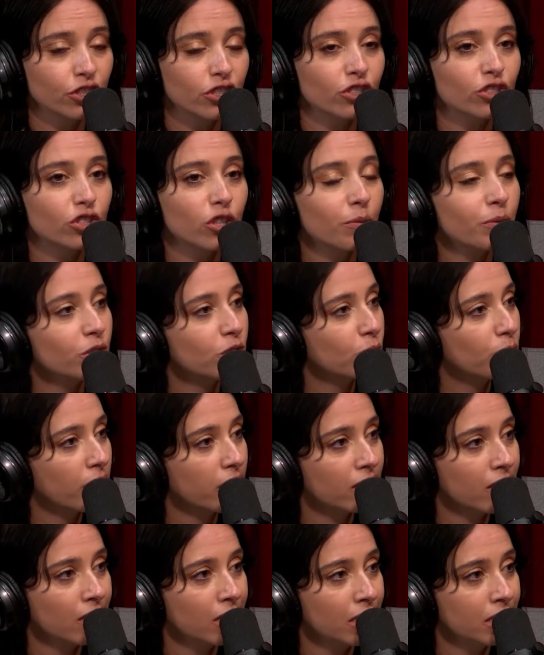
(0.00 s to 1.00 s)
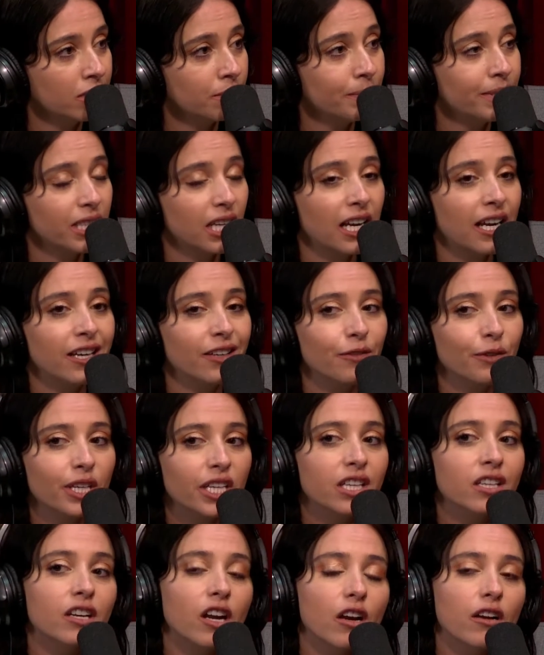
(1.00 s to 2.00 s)
just so much work that needs to be done. And we
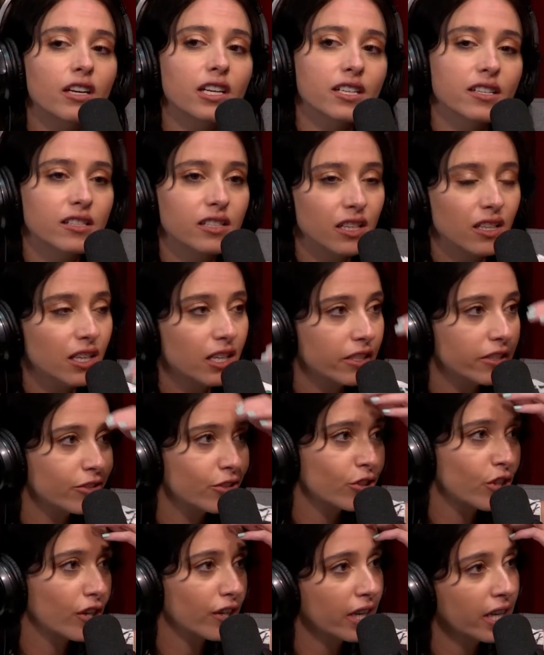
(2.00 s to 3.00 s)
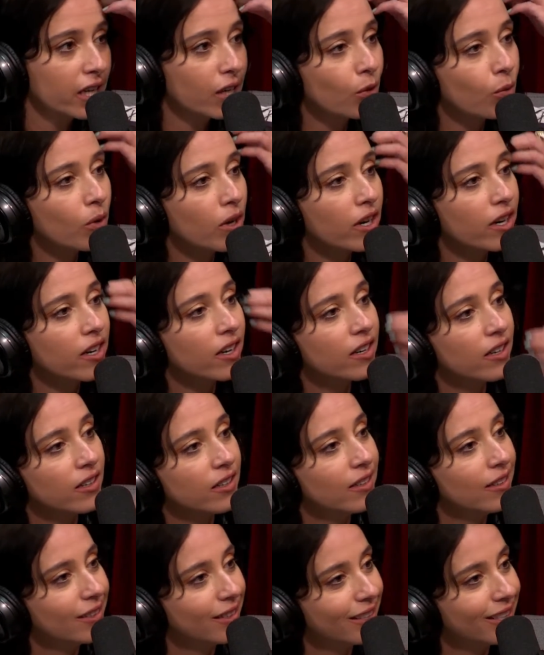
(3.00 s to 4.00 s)
can already see that it's starting to work,
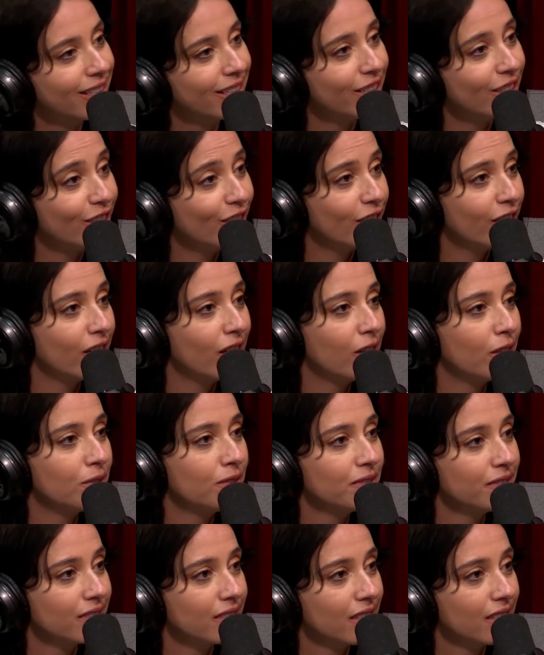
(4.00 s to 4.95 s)
you know?